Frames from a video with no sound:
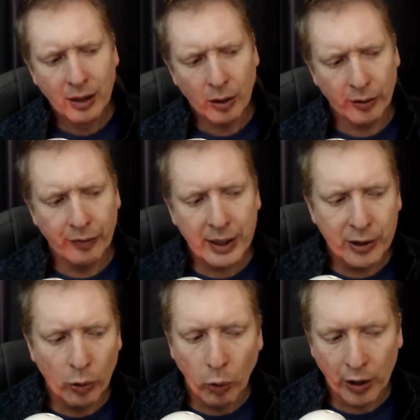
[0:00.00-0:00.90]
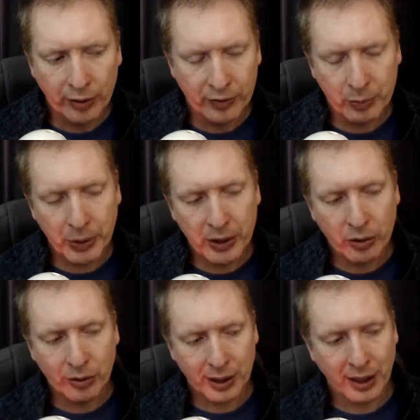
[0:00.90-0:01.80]
on video one of Speed
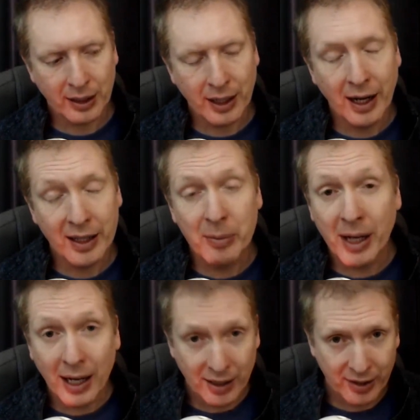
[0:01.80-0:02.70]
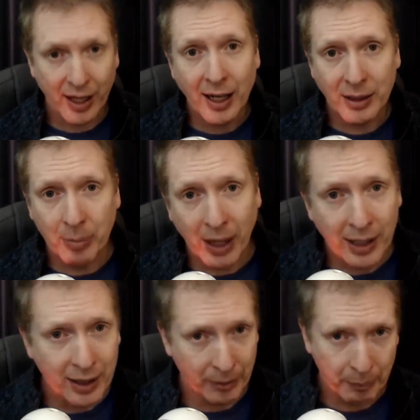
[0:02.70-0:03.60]
Coding Academy. I stand by
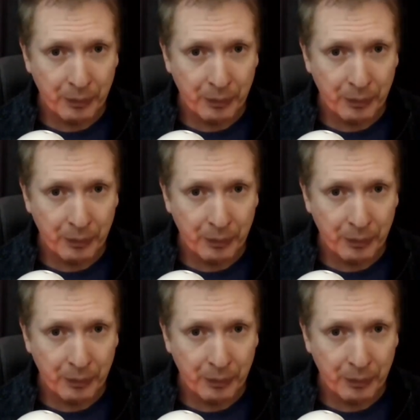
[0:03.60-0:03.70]
it.